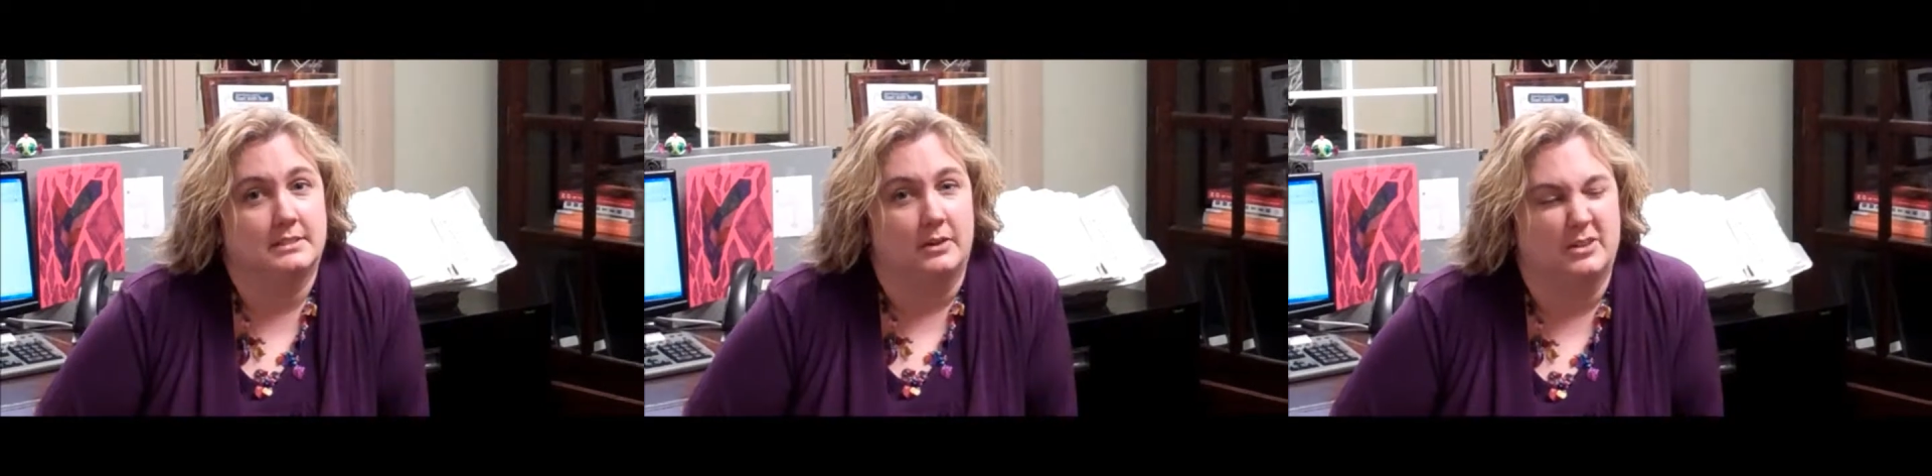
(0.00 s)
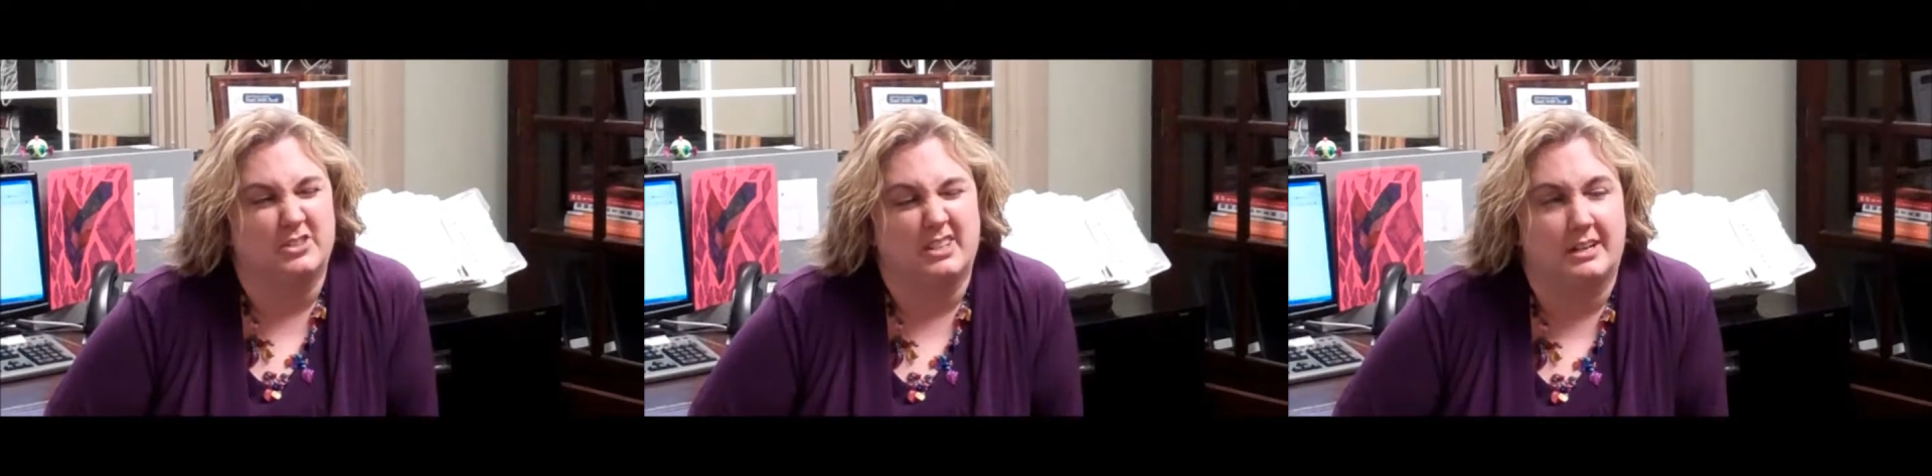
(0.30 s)
So
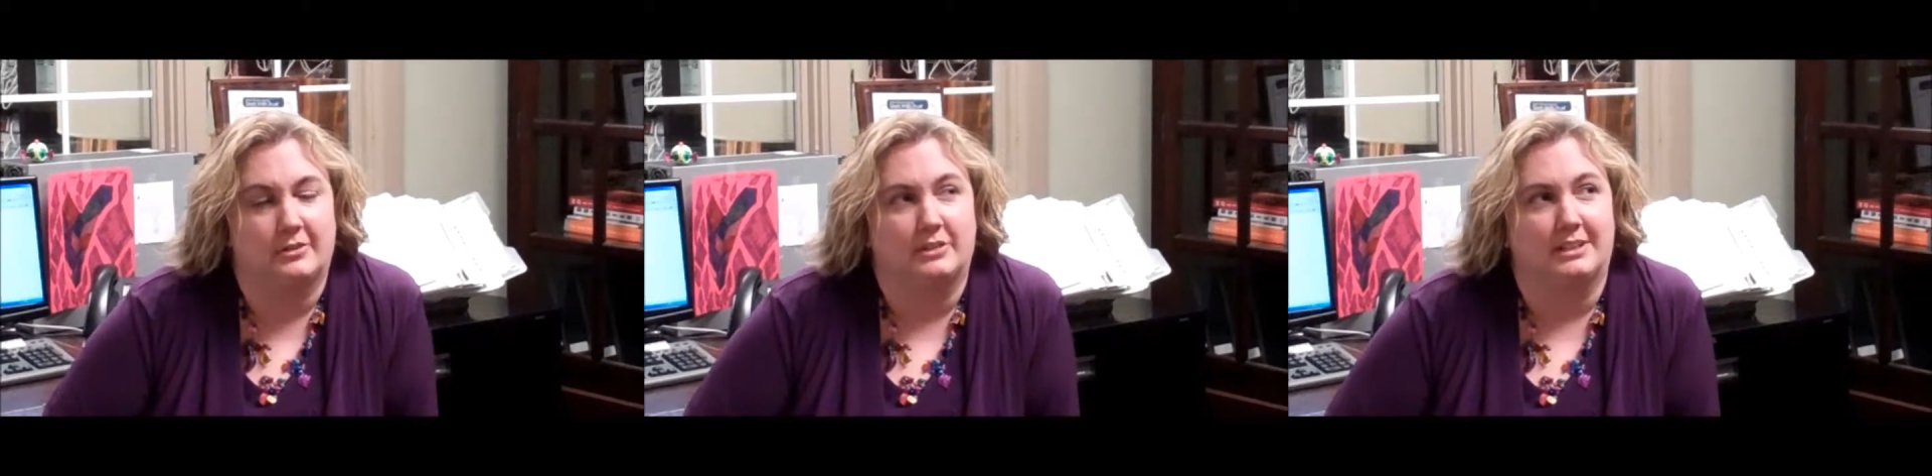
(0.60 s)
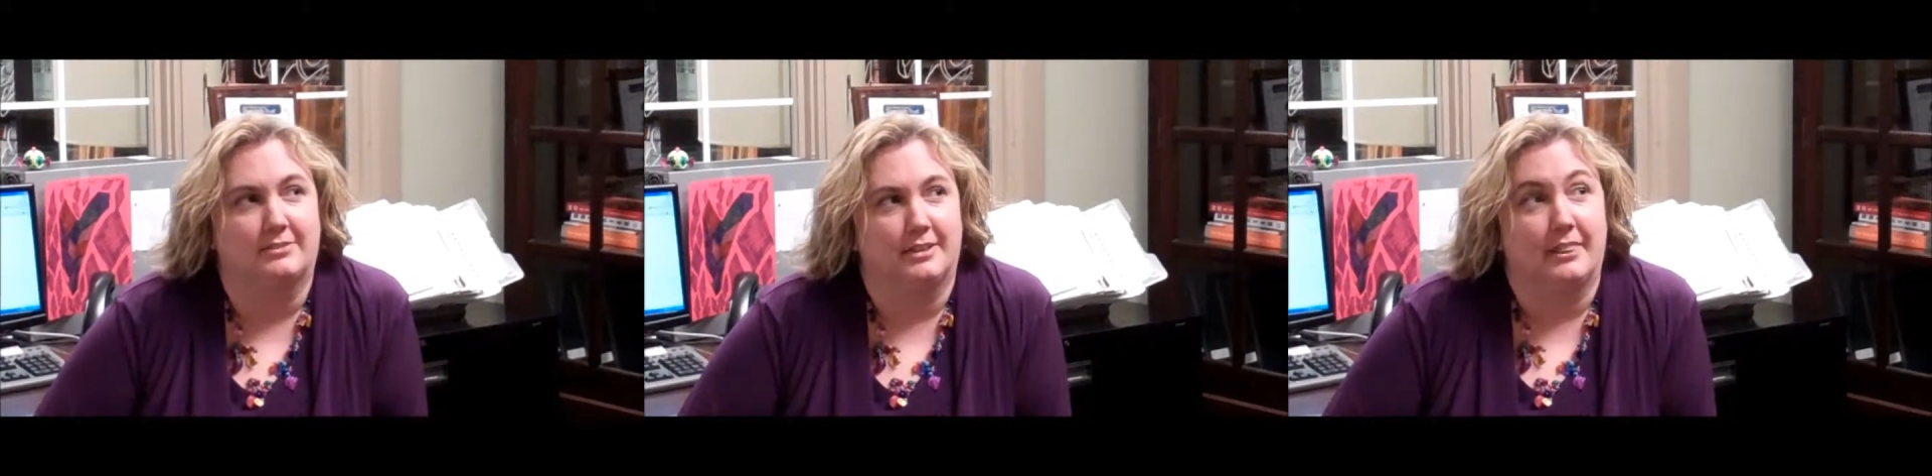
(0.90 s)
usually I don't
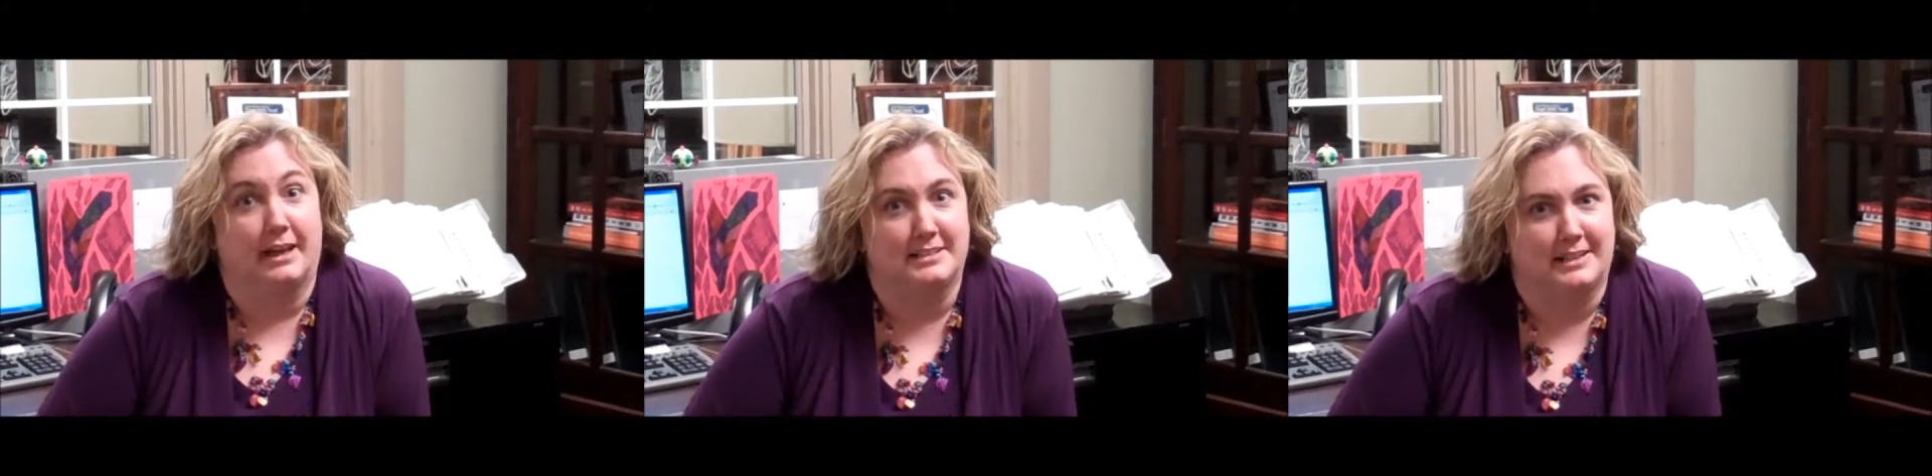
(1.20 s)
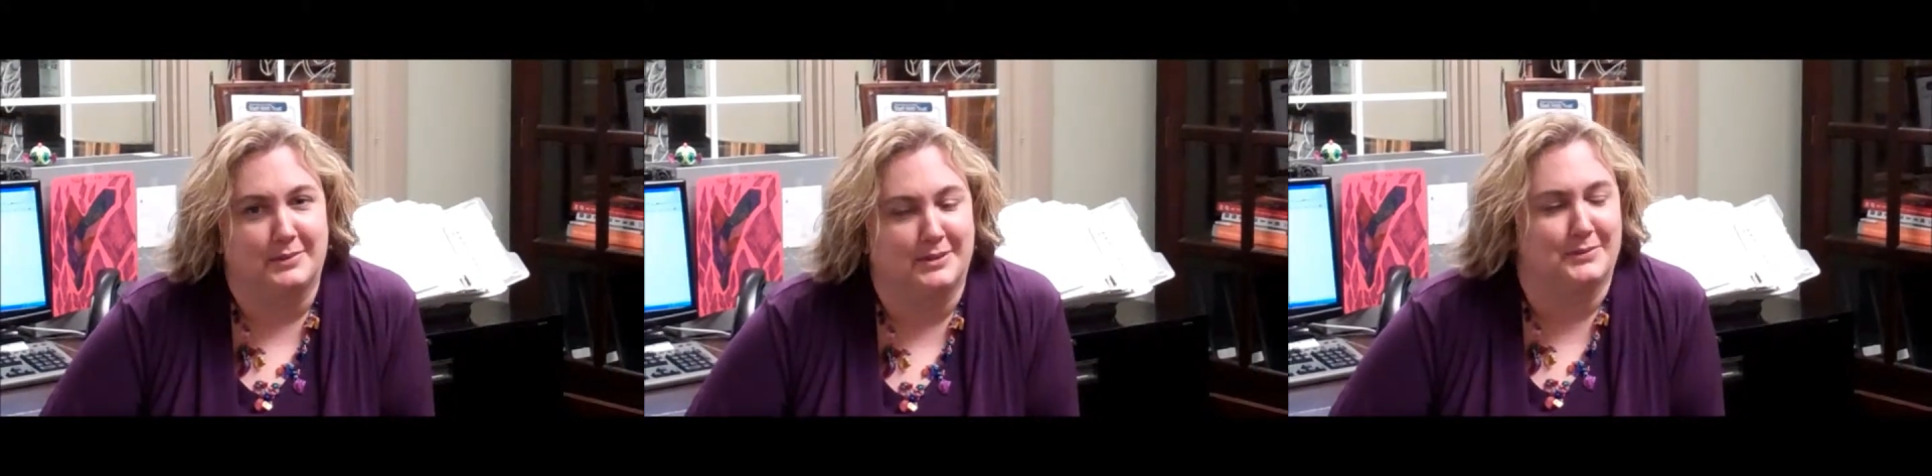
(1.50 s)
leave that
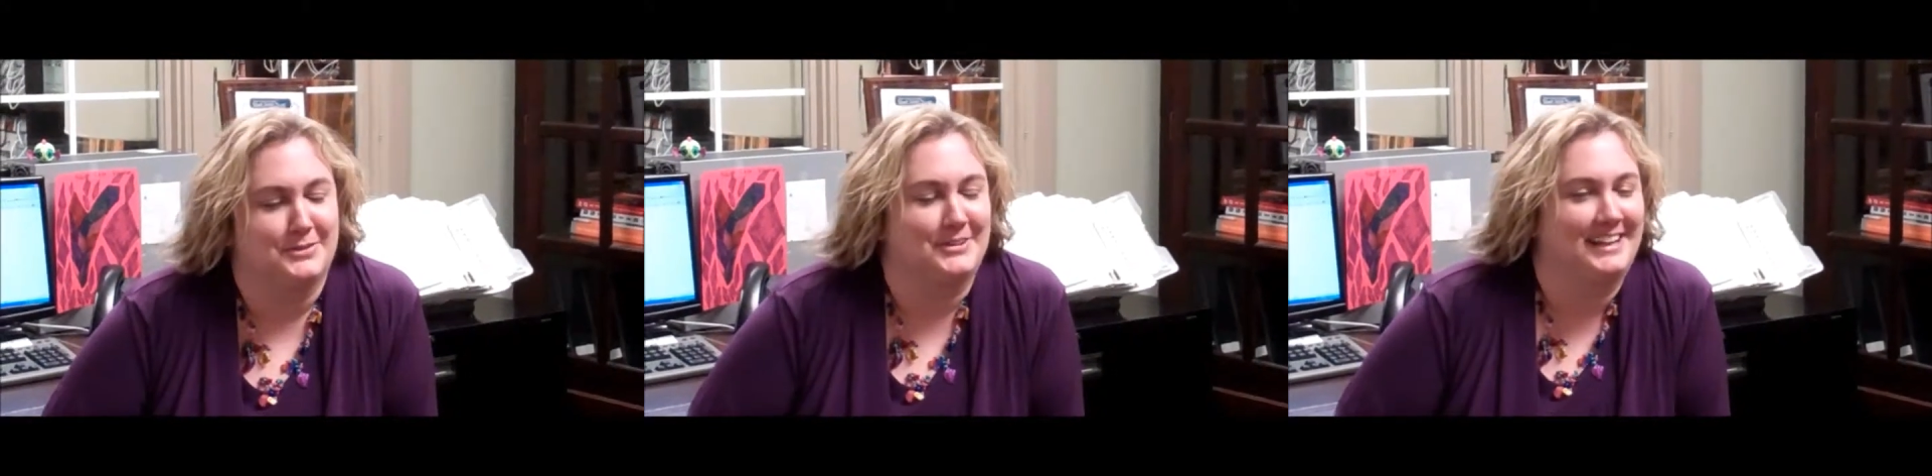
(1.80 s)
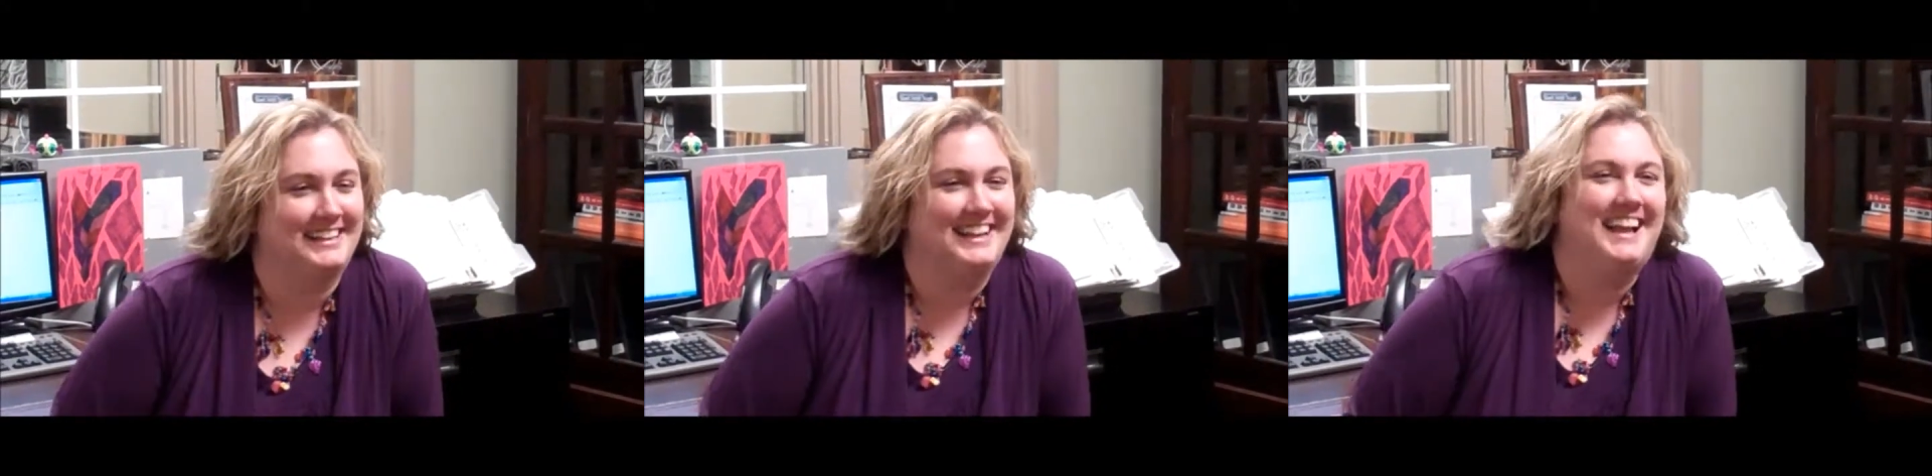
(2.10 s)
day without ordering it.